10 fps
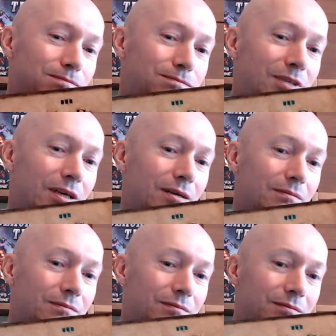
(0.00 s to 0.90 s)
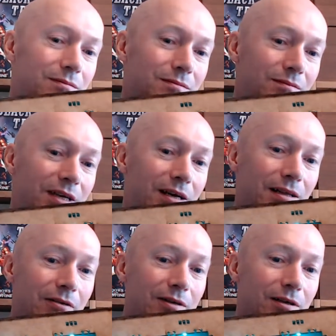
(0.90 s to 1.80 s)
Yeah,
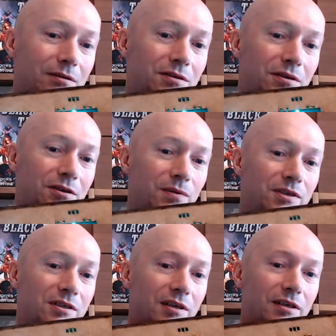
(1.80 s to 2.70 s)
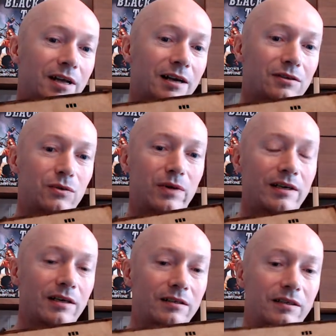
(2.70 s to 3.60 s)
there it goes. So the switch is under there. It's all
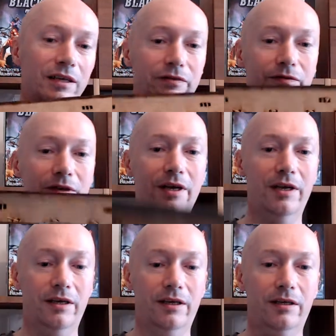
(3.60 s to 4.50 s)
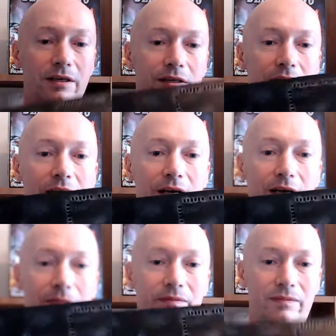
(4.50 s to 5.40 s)
hidden underneath.
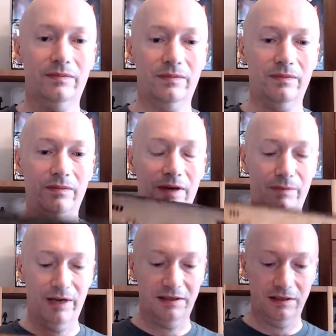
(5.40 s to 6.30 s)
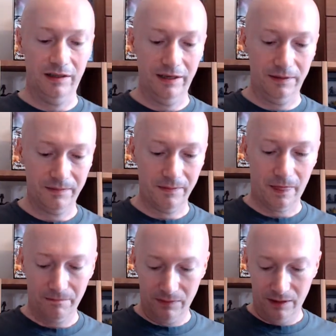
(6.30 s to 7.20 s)
And basically,
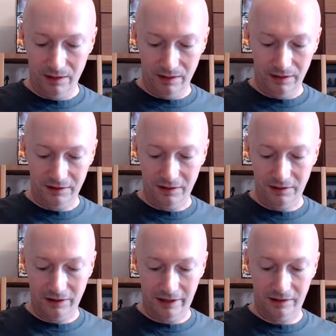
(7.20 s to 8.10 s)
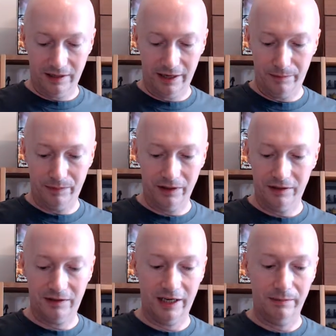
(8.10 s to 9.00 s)
this is like tape. I
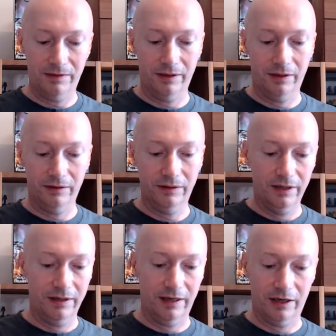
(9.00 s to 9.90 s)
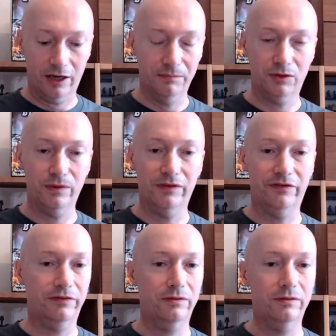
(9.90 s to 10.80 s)
just taped it on. That comes with